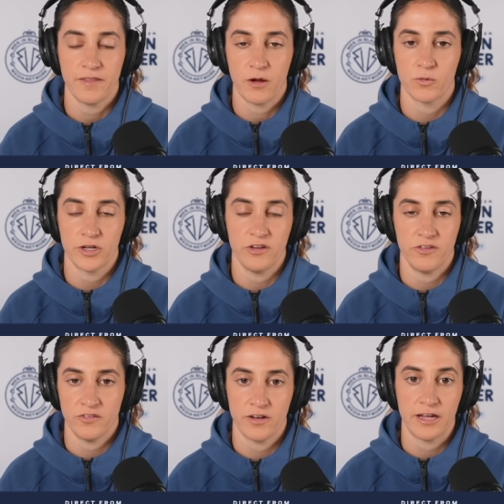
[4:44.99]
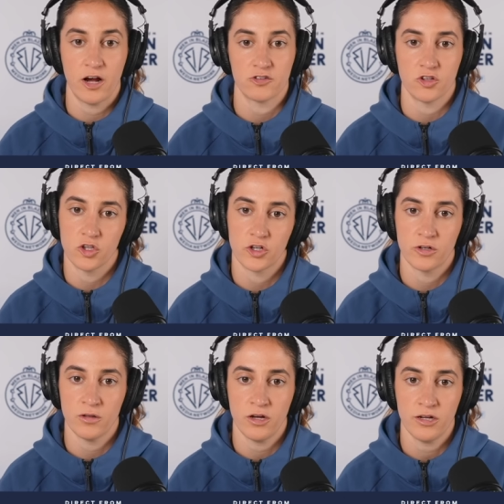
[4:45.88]
That rookie season, I got to learn
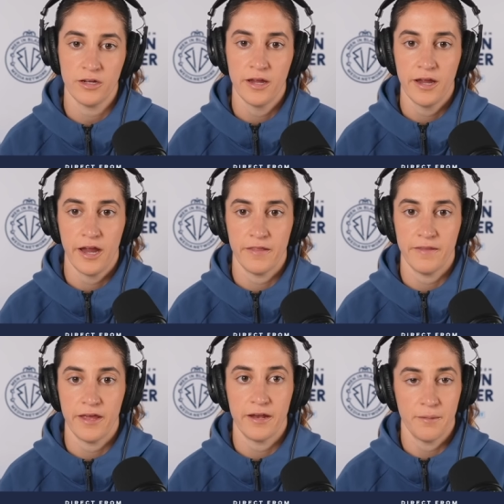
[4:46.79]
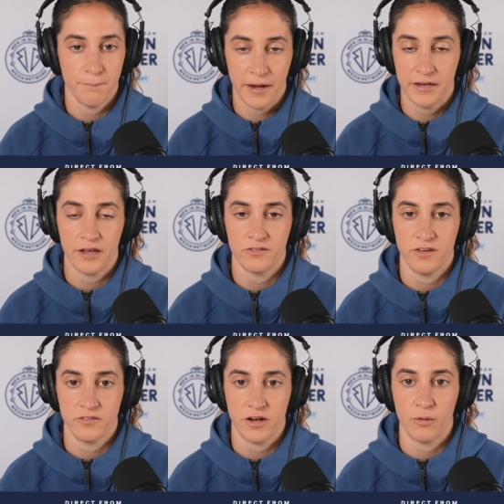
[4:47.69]
a lot. And then my next
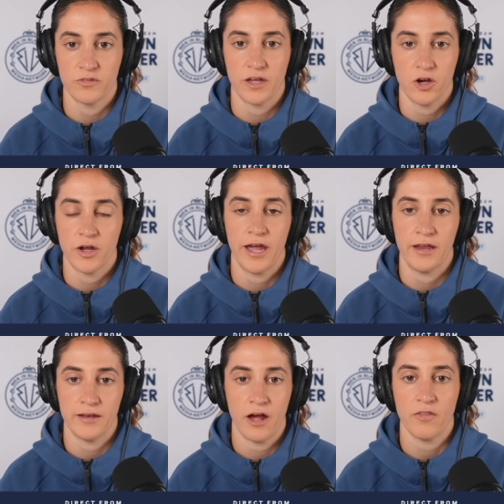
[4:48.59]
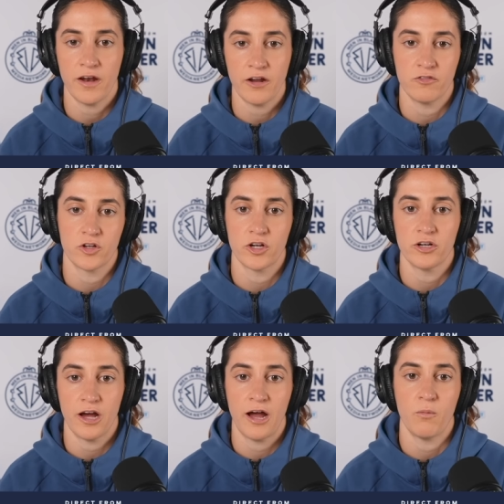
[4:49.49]
season, I was like, okay, now that I've
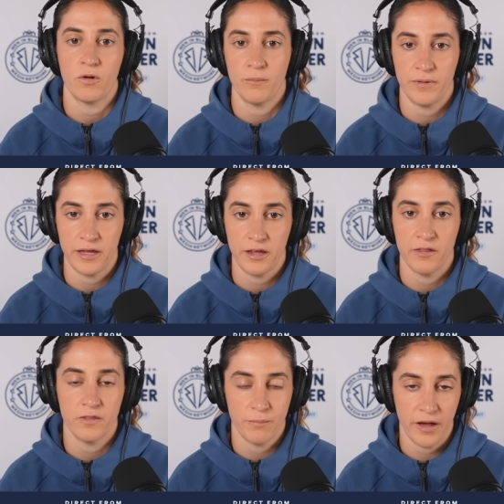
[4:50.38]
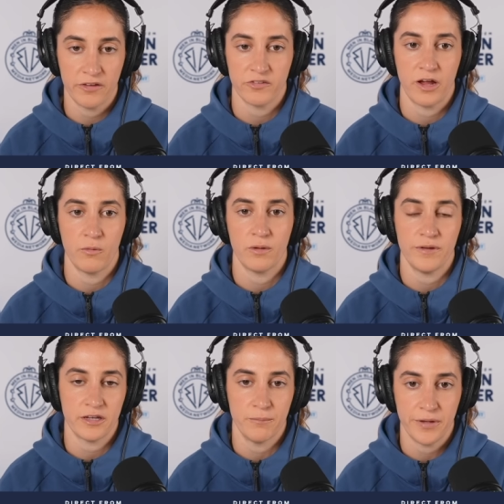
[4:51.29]
learned, I want to be the best. I want to
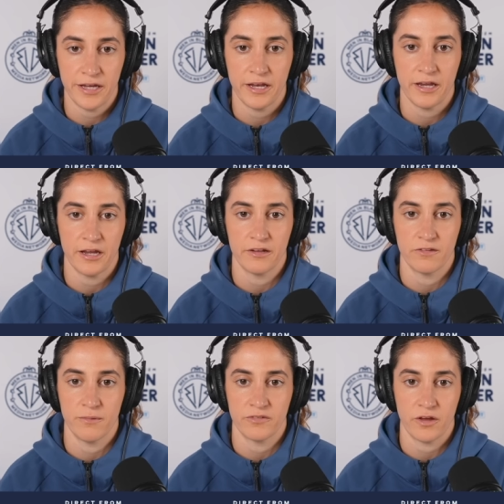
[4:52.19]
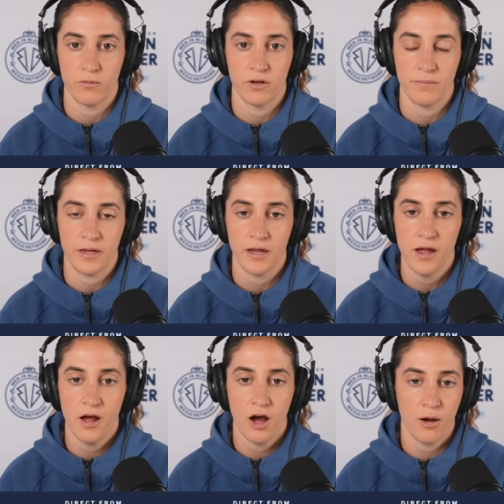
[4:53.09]
be competing against the best. I want to be
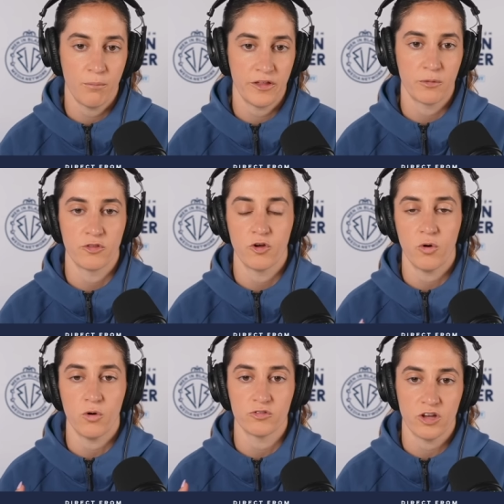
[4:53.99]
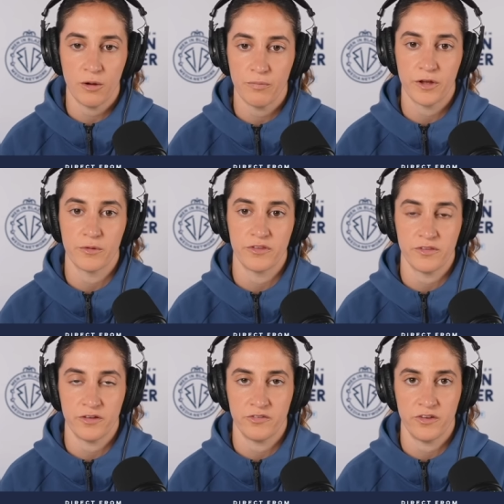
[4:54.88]
up there with goals, up there with
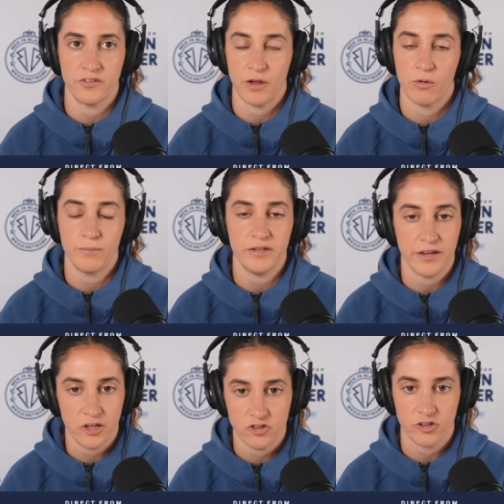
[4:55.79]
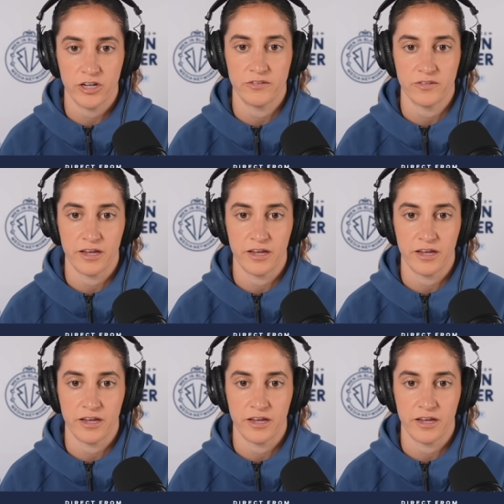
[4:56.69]
assists. I want to be dangerous.